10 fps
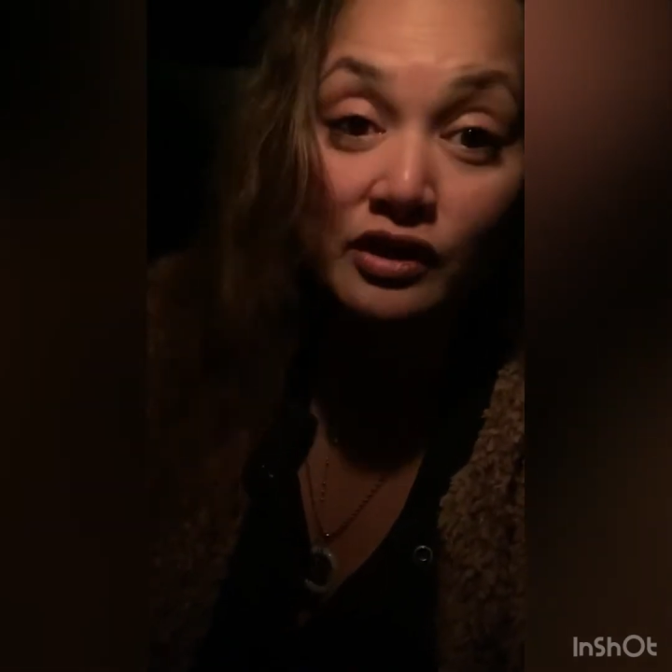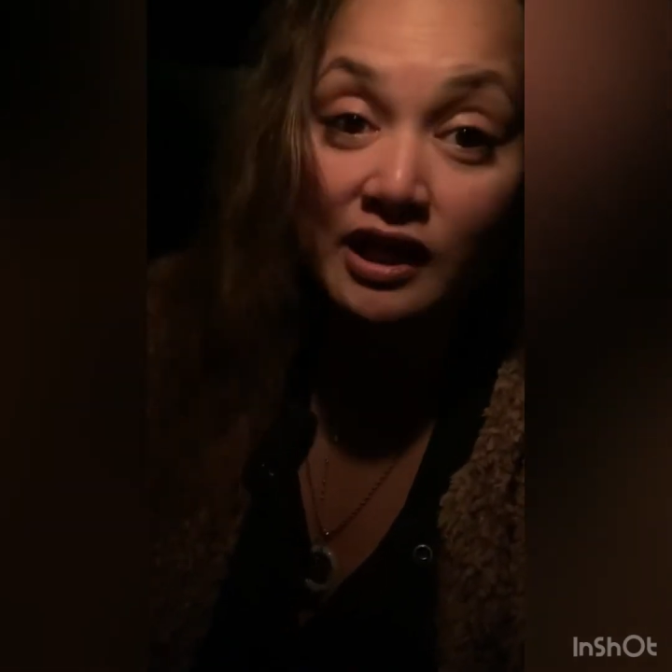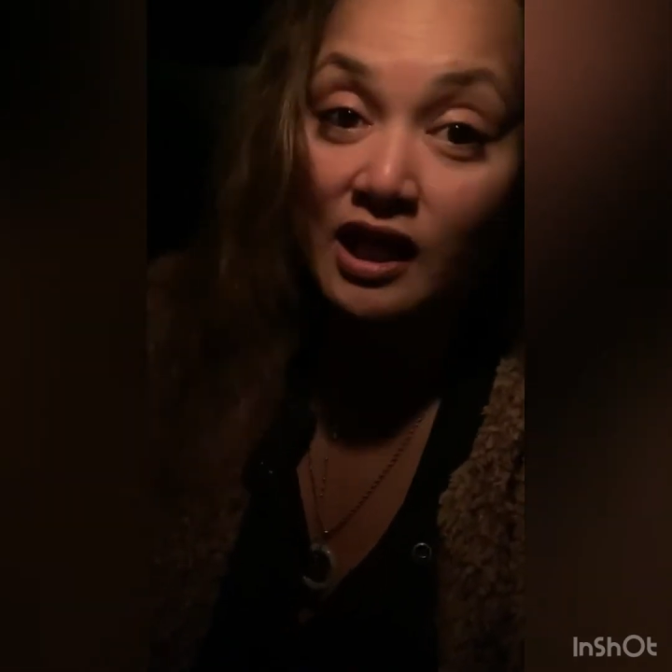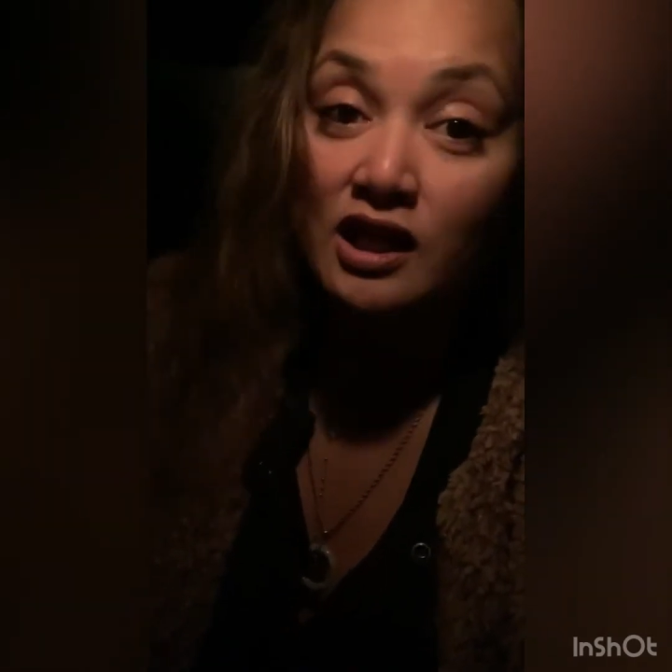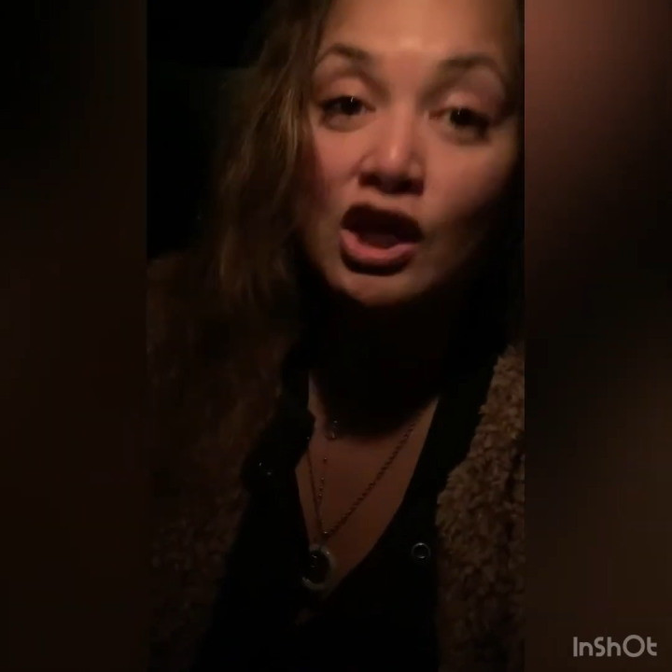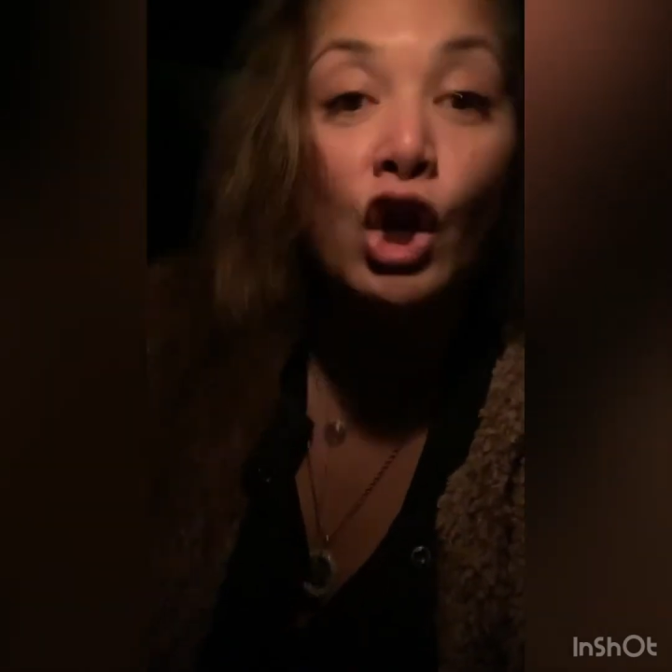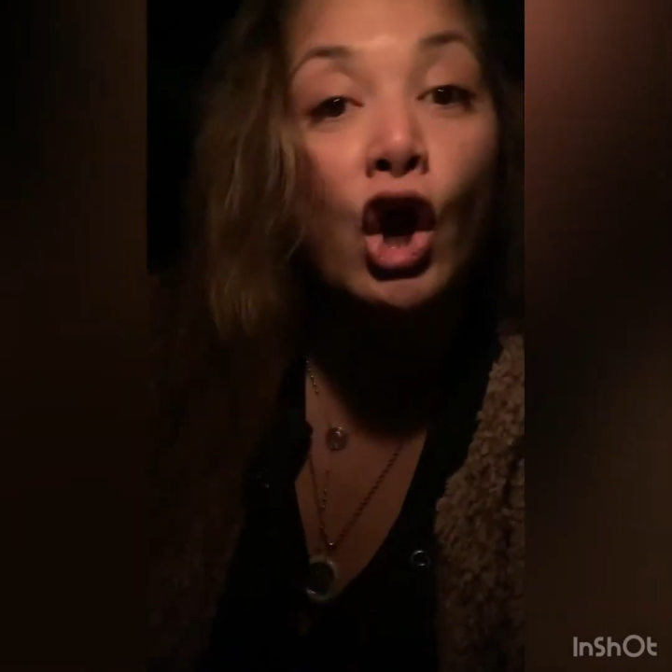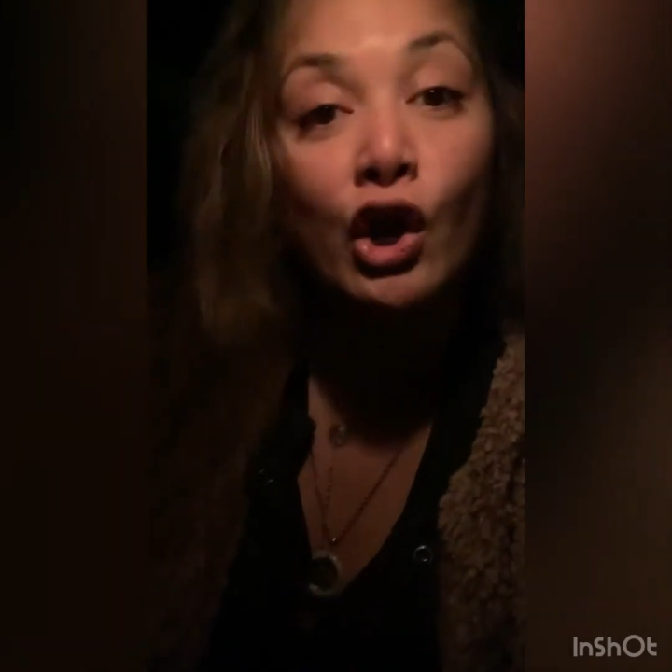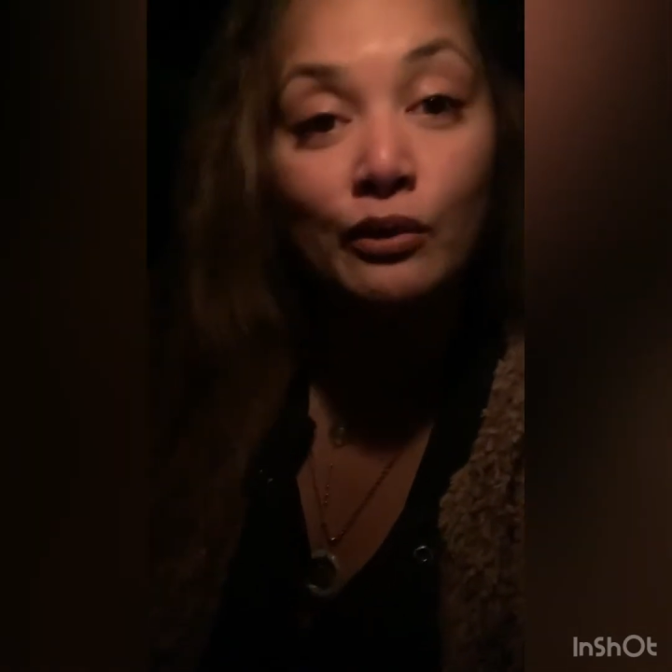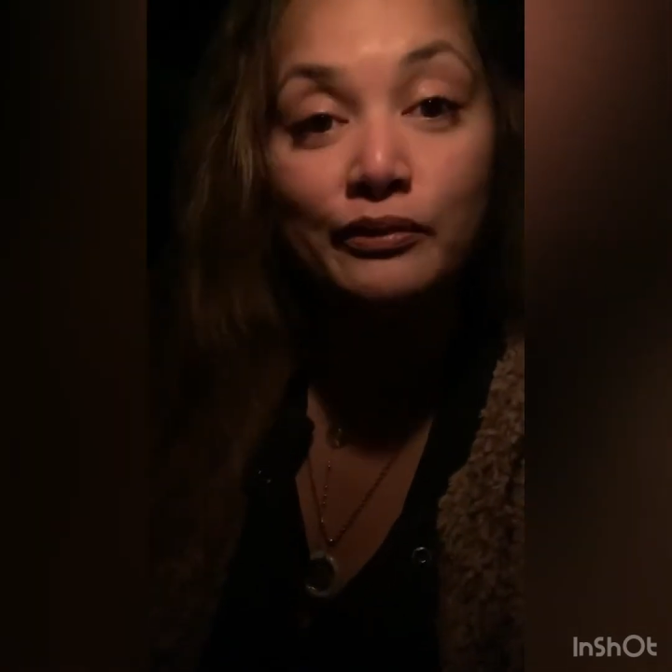again in a
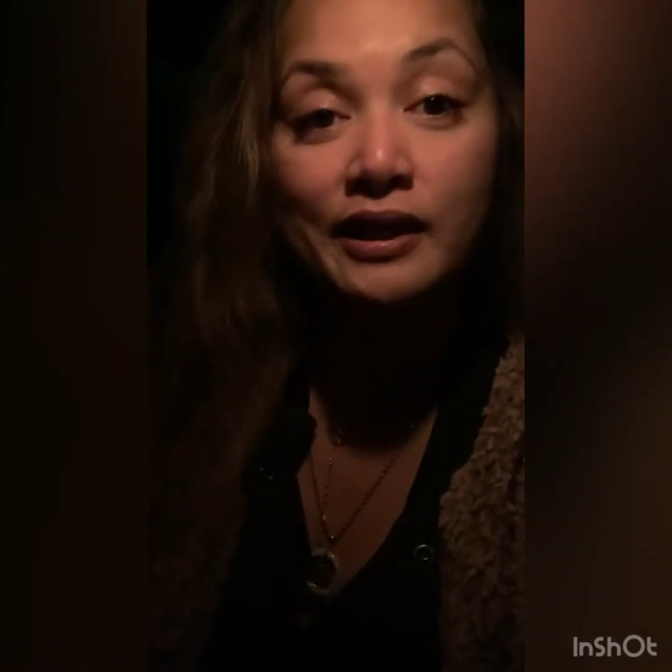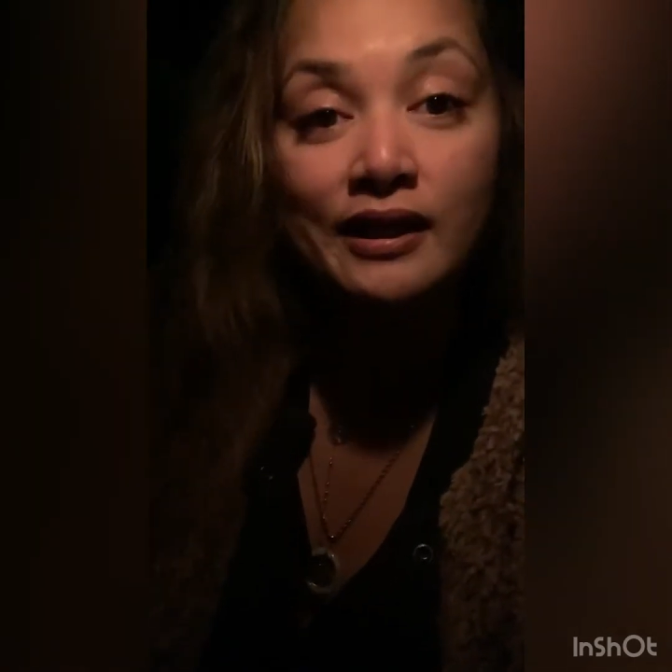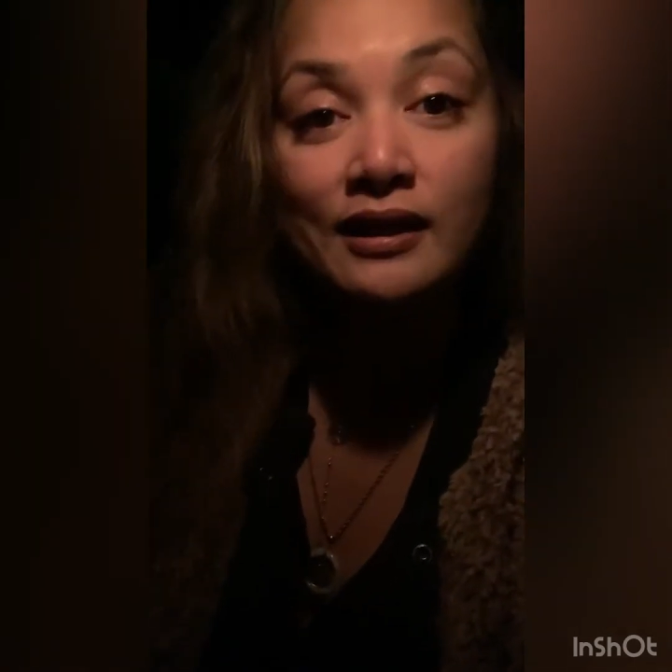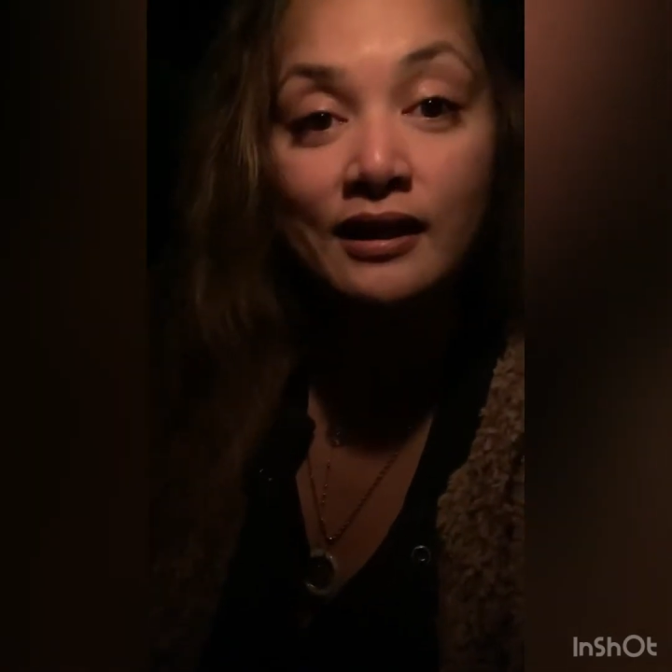heartbeat.